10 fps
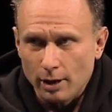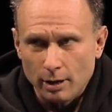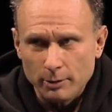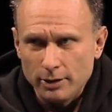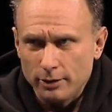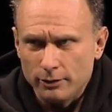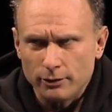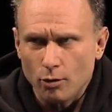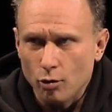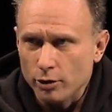I mean, it's
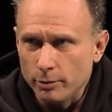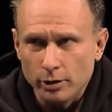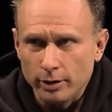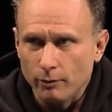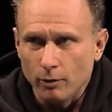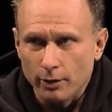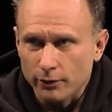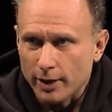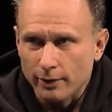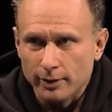just a whole community of
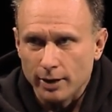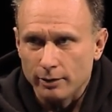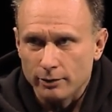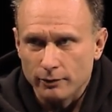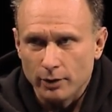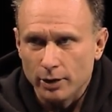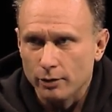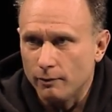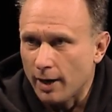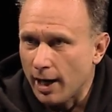runners out there, and it's a very
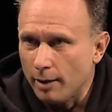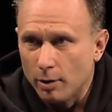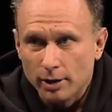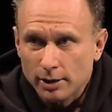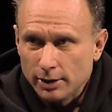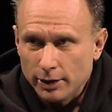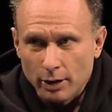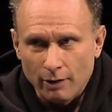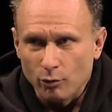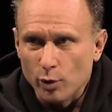good vibe you
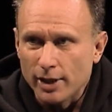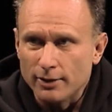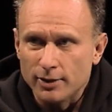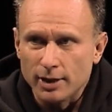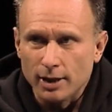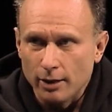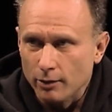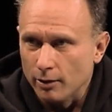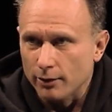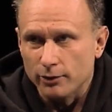know, everyone gets
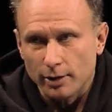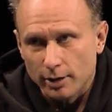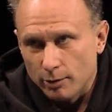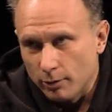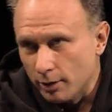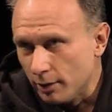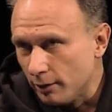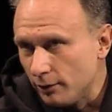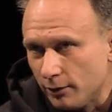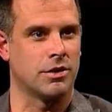together on Sunday
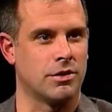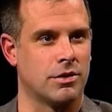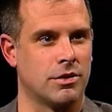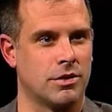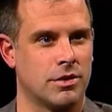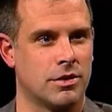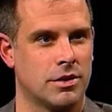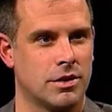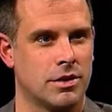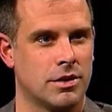runs and go to the
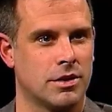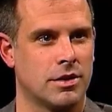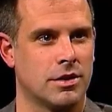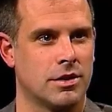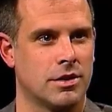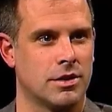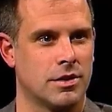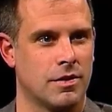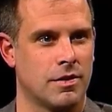track in Sedona, which is at